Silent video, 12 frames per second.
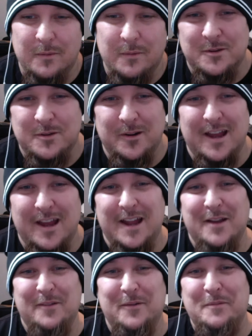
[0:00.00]
going on,
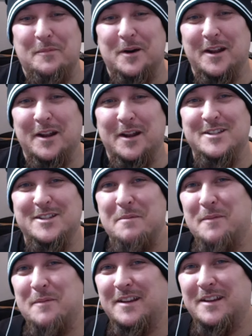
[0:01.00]
everybody? Jamie
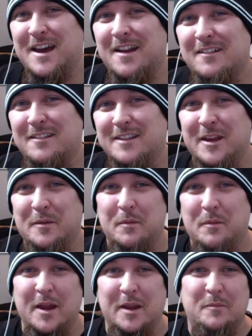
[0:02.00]
McDonald and
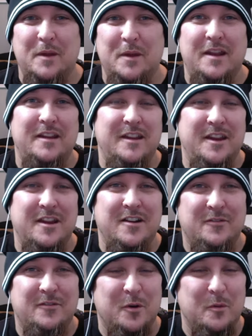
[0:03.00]
Mike Banning here
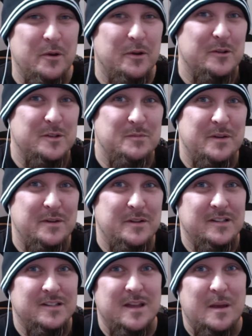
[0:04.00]
for Mirrorless
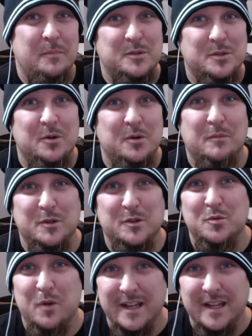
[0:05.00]
Minutes, episode number
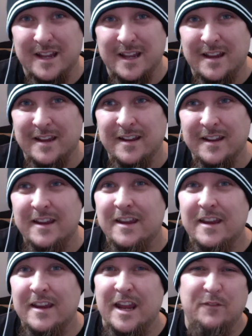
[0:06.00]
29.
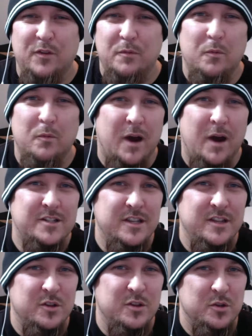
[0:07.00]
And if you've been
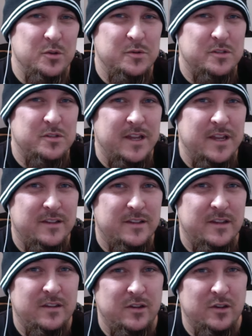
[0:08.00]
watching the news
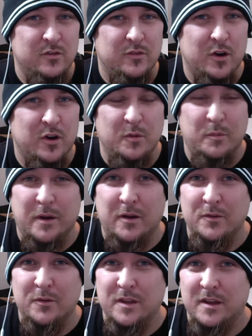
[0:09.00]
lately, you've heard
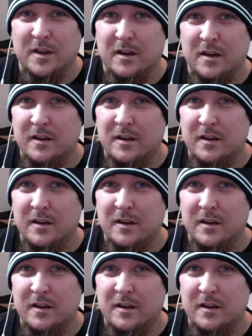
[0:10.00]
about the